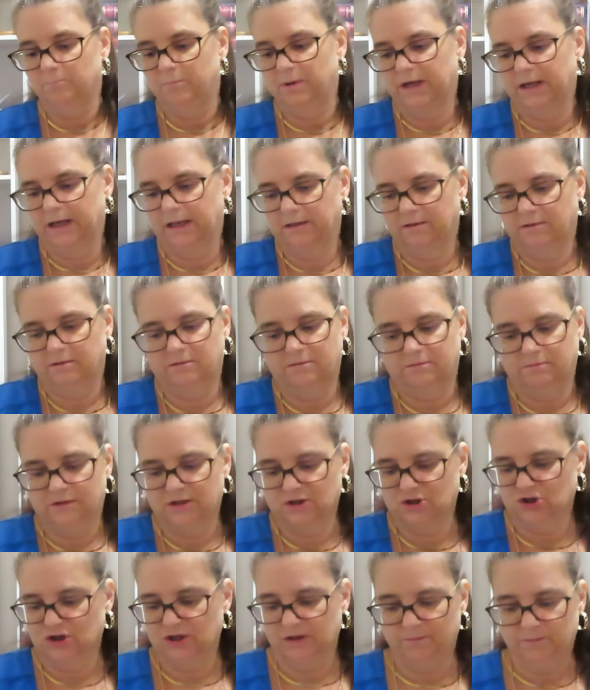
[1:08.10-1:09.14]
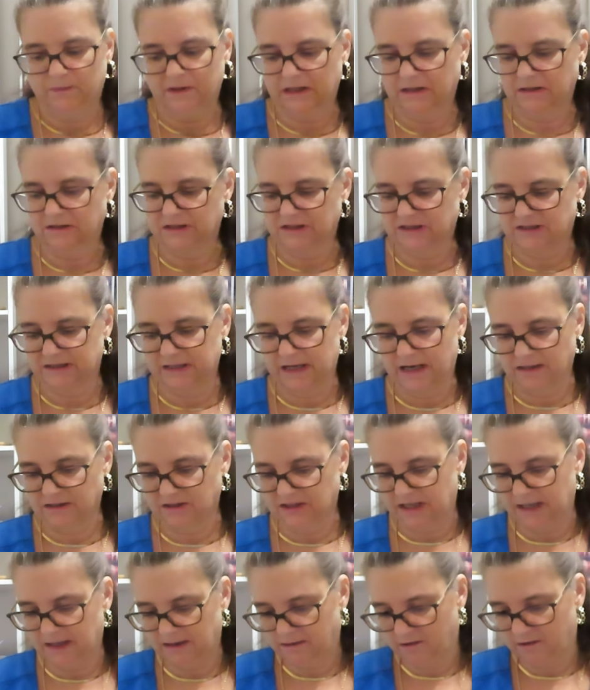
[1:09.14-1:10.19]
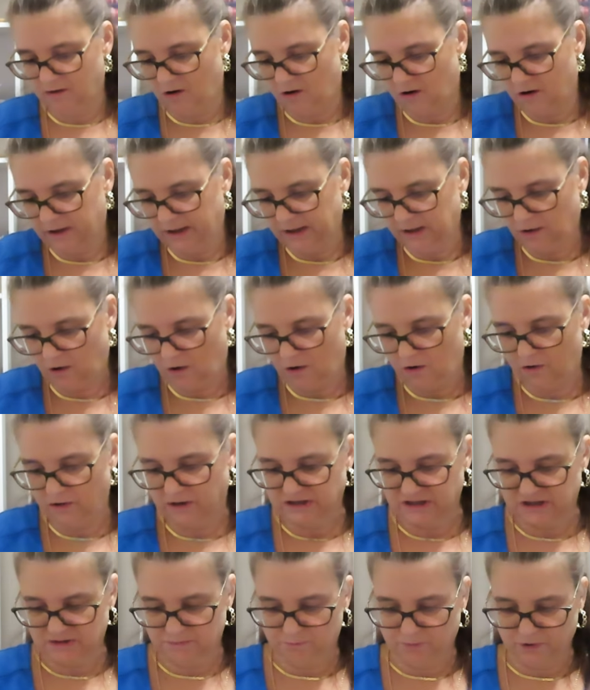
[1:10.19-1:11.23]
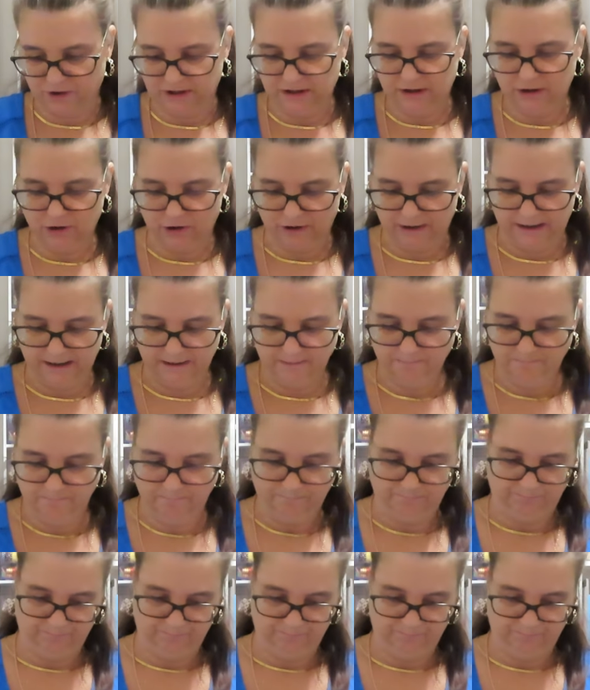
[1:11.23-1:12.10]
but the shipping does not take long at all. It's pretty good.